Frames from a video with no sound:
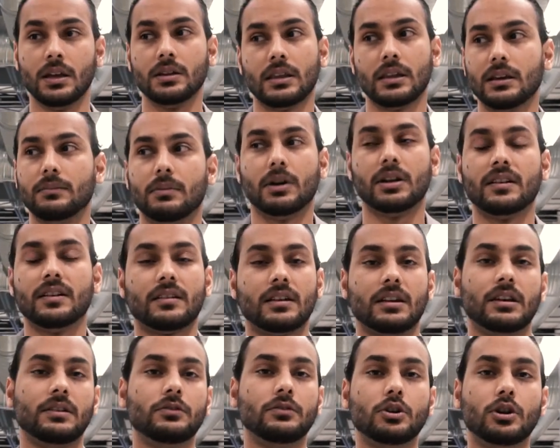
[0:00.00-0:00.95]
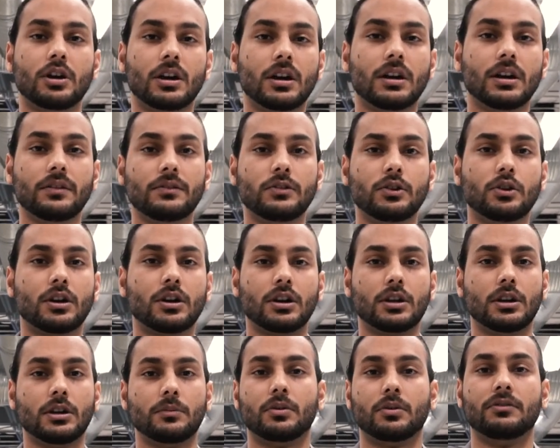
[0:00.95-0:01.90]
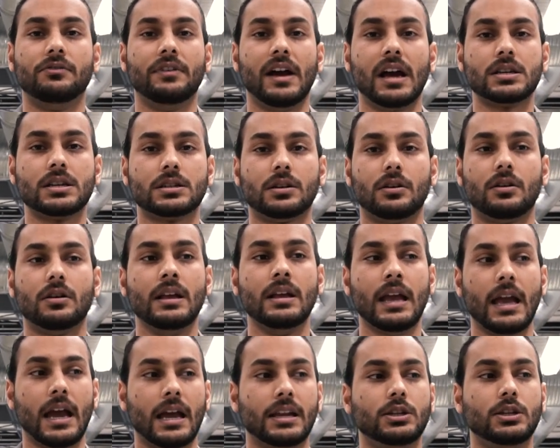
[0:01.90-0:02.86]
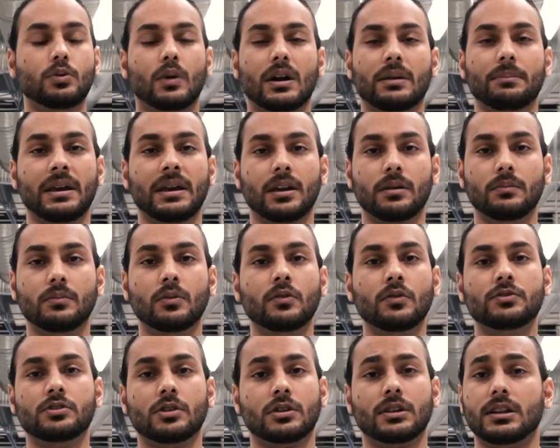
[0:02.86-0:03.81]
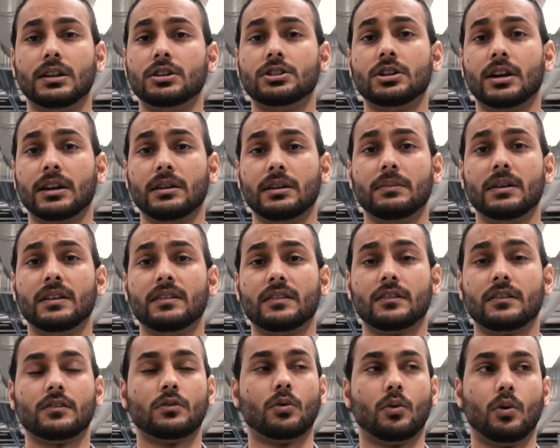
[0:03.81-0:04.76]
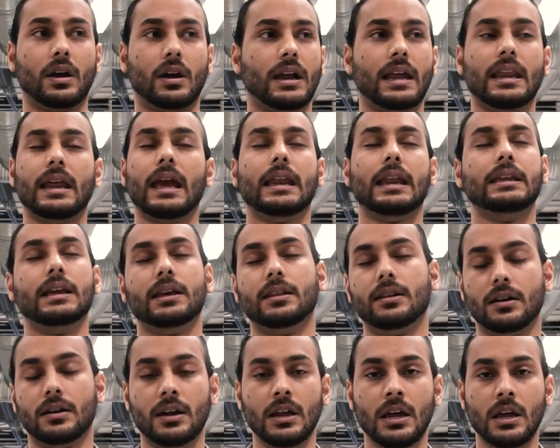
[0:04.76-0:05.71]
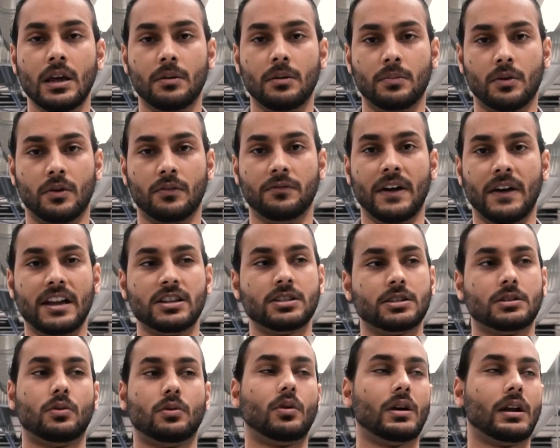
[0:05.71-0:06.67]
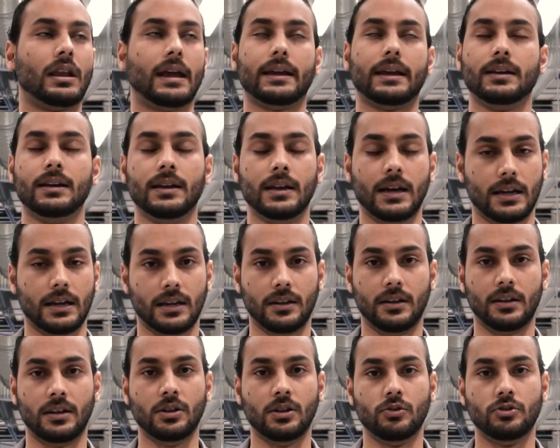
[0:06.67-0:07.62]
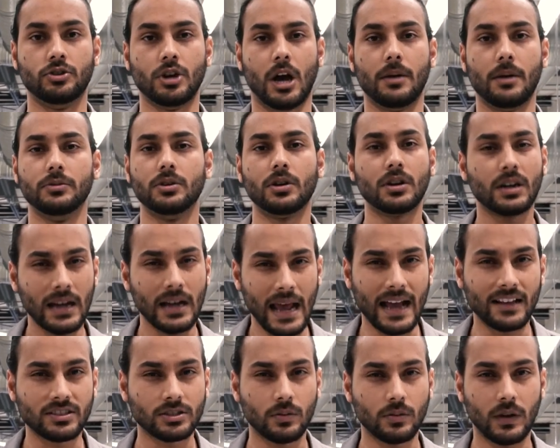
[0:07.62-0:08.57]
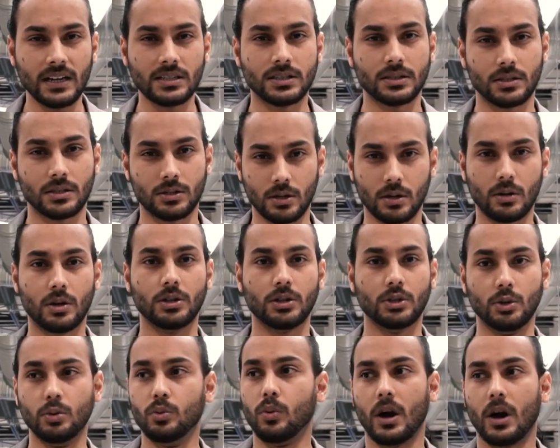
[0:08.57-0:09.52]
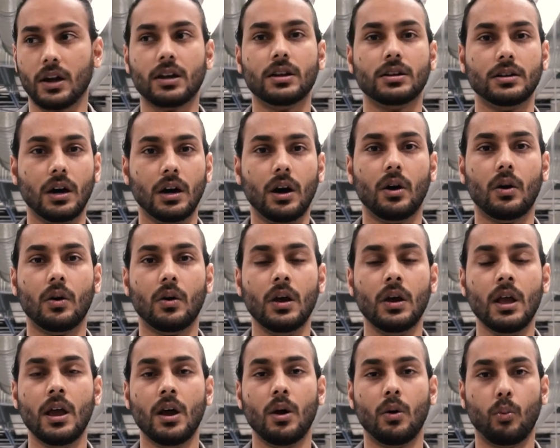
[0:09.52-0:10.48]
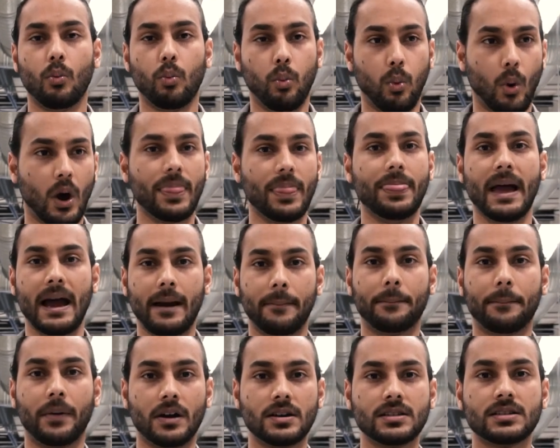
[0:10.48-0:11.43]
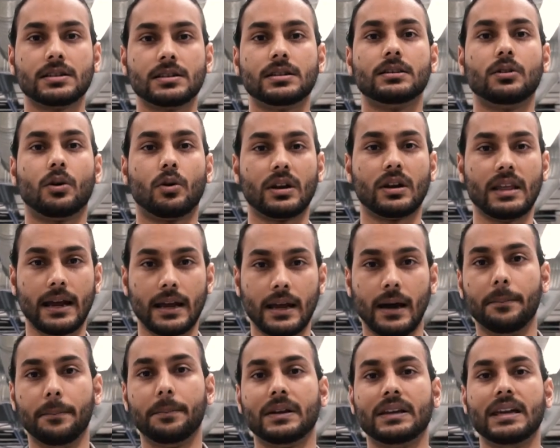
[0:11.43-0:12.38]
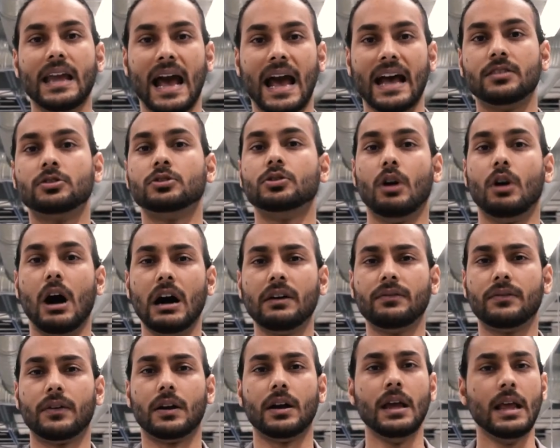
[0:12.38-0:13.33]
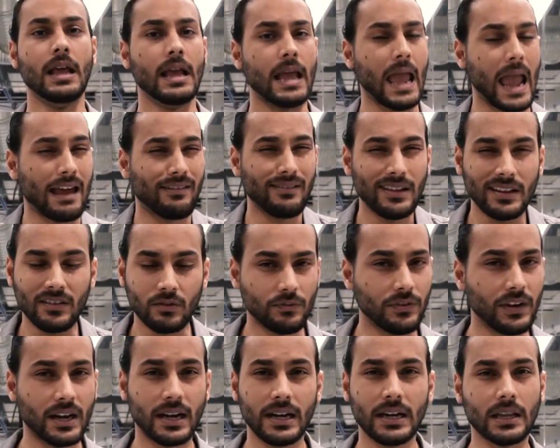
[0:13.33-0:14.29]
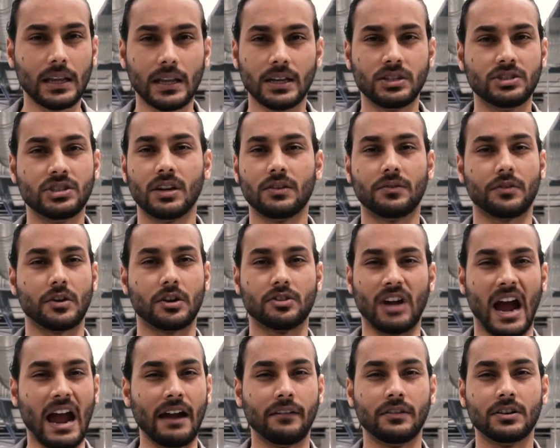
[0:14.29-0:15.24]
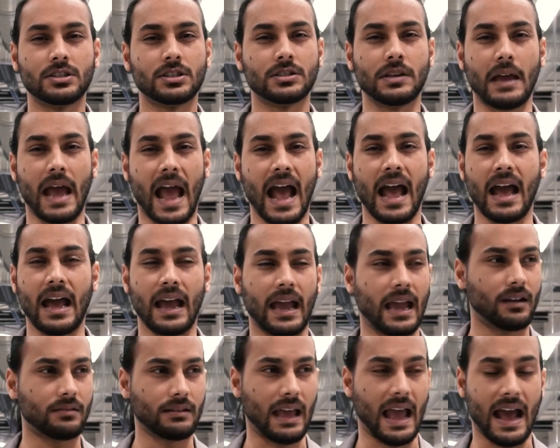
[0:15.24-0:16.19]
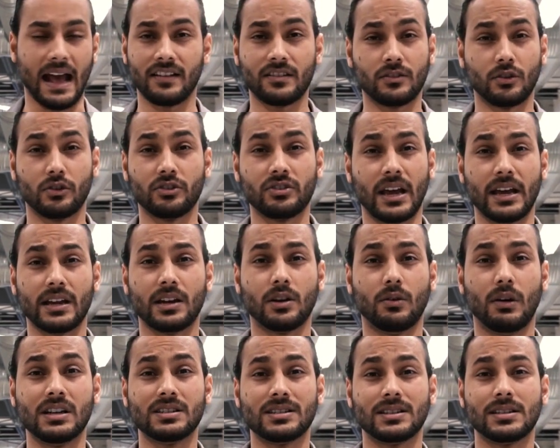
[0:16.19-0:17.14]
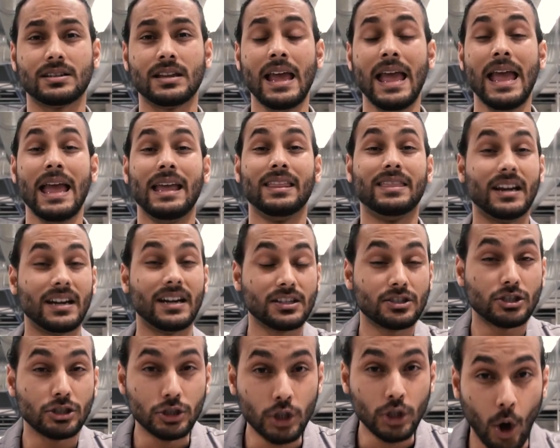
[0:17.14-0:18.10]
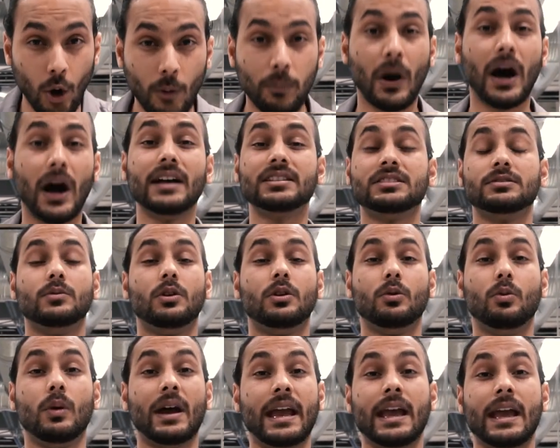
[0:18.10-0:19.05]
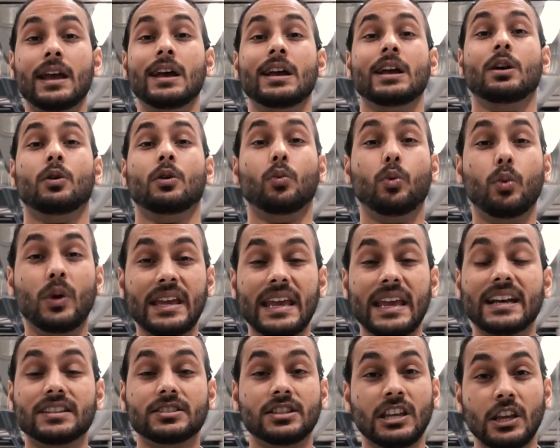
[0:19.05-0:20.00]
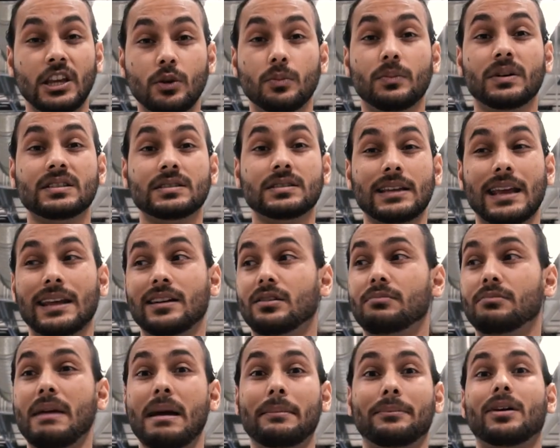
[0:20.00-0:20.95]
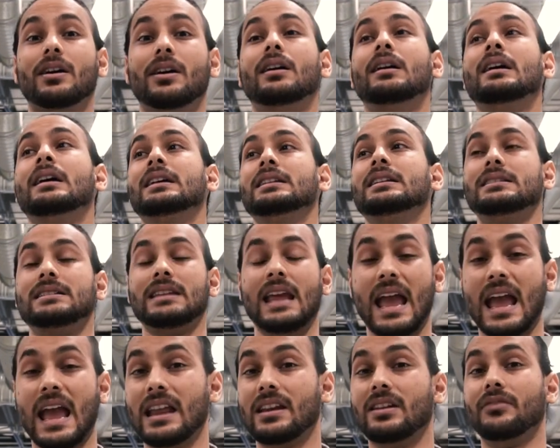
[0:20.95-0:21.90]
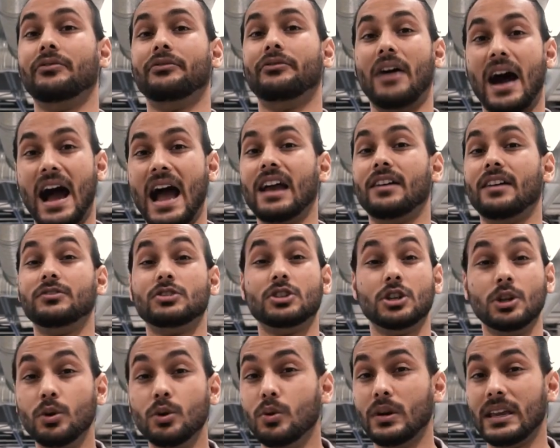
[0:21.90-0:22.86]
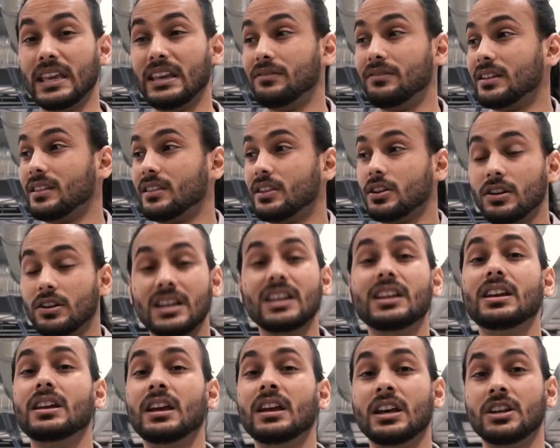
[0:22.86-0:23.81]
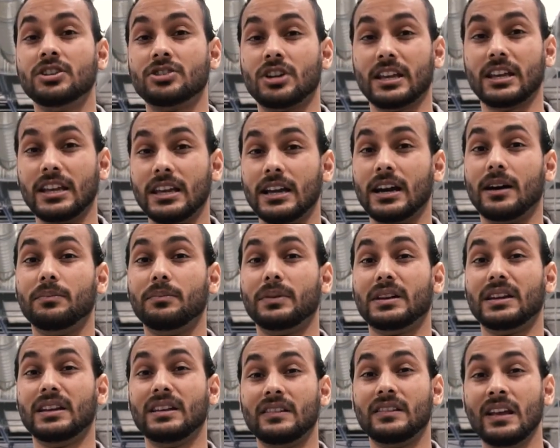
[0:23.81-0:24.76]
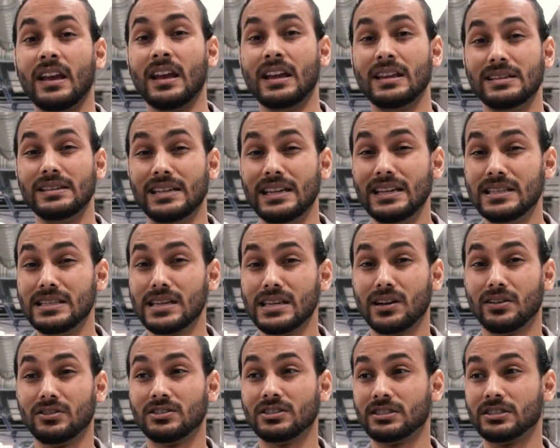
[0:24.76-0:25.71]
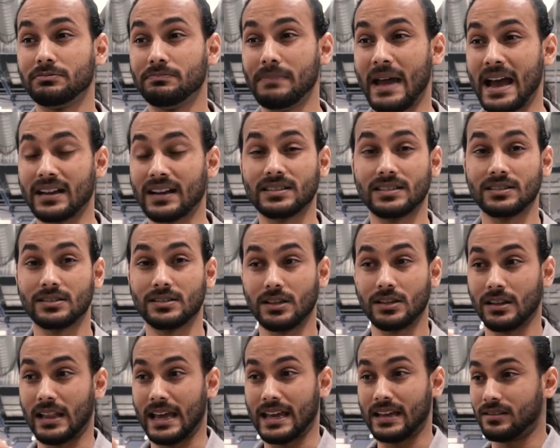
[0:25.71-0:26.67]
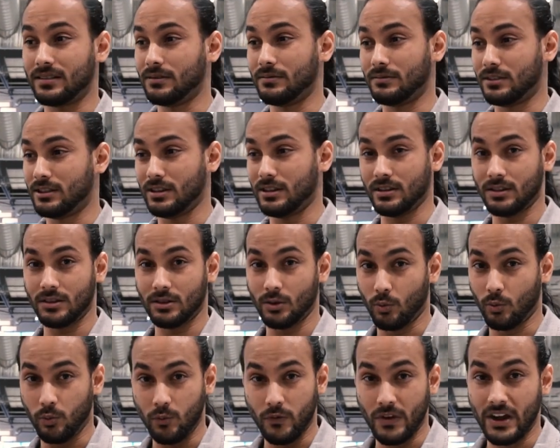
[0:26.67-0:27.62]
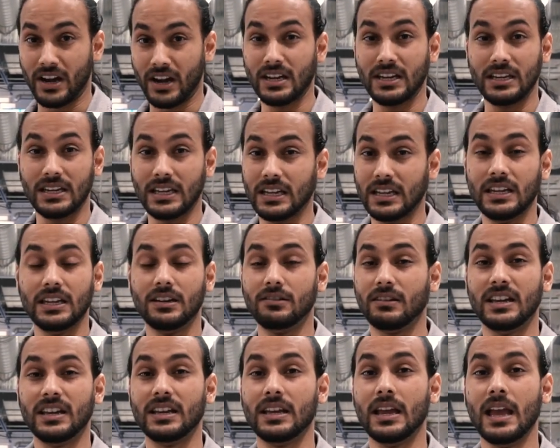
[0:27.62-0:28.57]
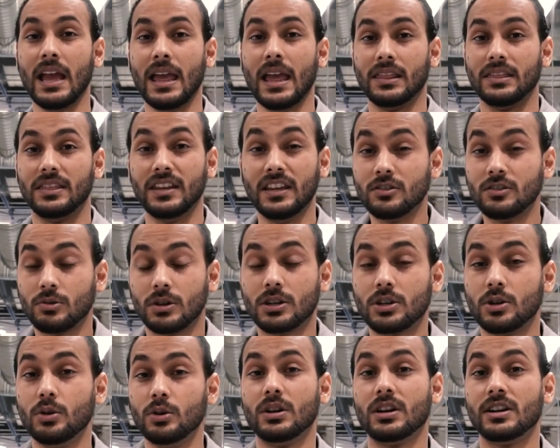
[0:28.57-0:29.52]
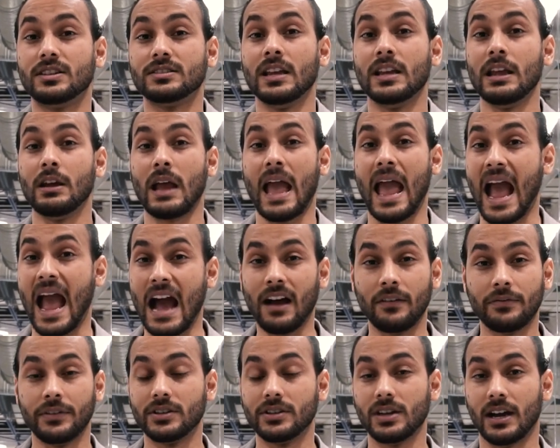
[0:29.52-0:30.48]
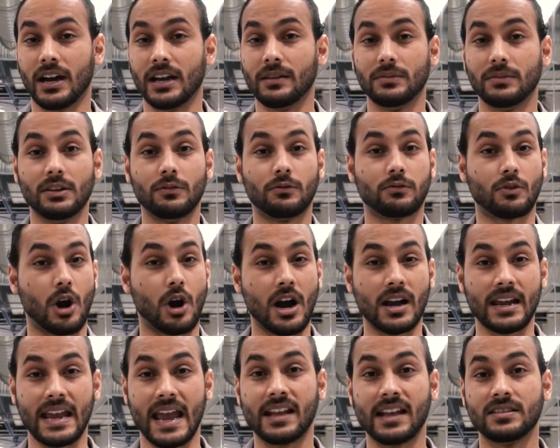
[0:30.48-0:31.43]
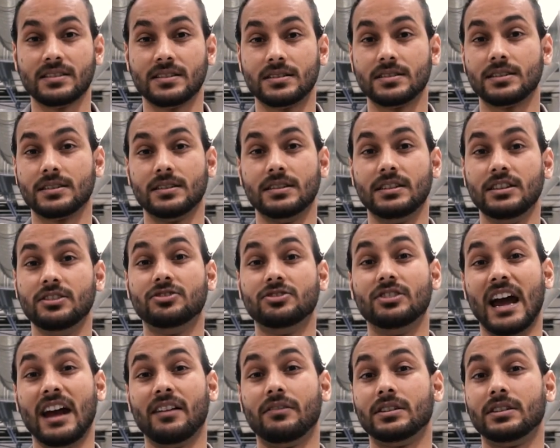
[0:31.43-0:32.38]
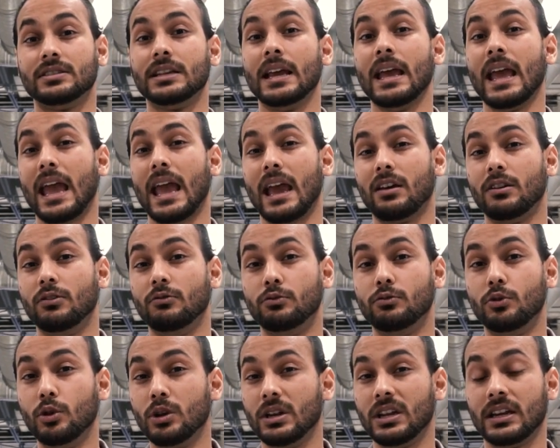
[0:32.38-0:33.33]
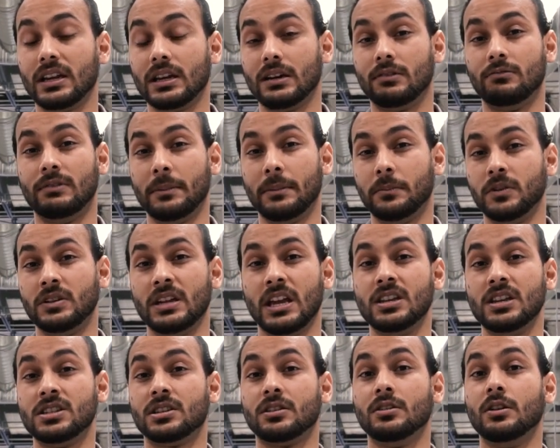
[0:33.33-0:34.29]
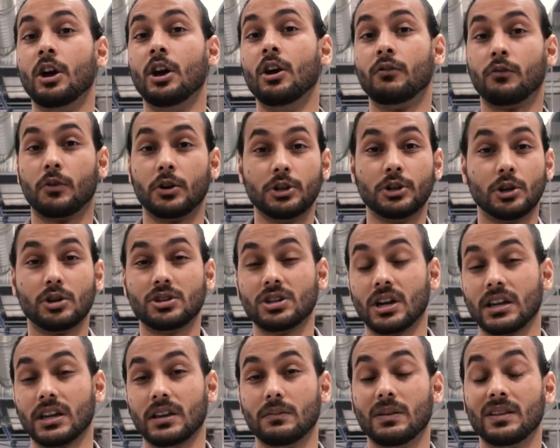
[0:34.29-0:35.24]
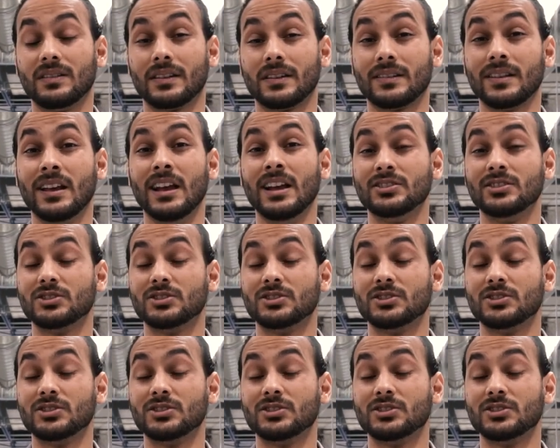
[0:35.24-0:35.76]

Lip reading: Think about this, like if you're a good professional and you want to make a move to another trucking business or any other profession or like another new job, you're going to ask questions. You want to know what that person or that company has to offer. And it's very legit for drivers to ask those kind of questions. There is no possible way we as humans can remember 10, 5, 2, even 3 trucking companies' details, specs, to like the very nitty-gritty. These recruiters half the time give wrong answers to these drivers and ruining a reputation for your trucking business.